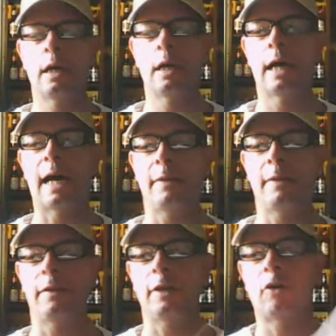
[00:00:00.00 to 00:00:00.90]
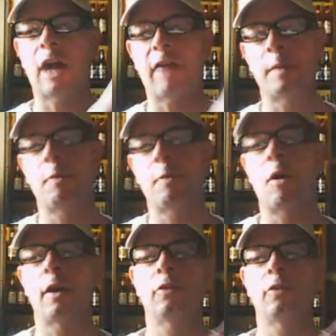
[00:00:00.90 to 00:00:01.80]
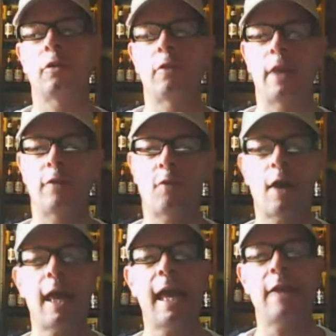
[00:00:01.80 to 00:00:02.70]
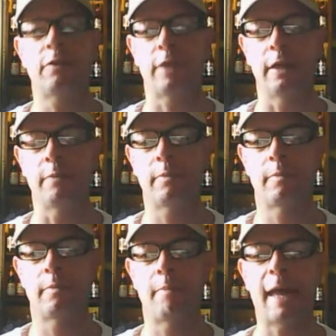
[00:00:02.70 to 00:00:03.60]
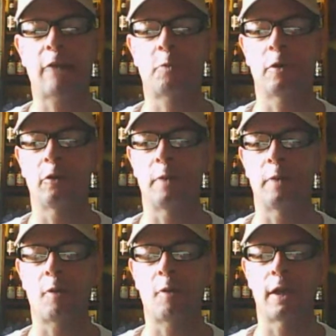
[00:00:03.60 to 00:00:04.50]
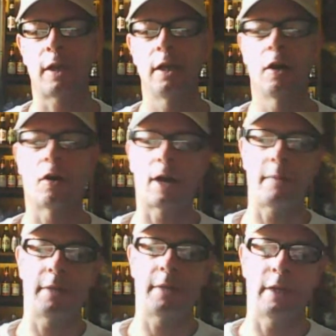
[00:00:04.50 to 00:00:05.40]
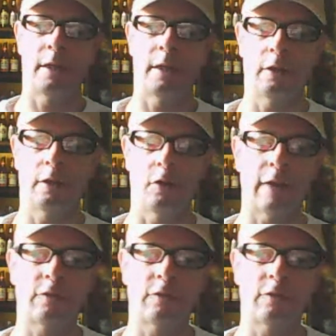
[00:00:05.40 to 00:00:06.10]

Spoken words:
I'm in the craft beer party, so therefore I hate the mass-produced beer party, or I'm in the, vice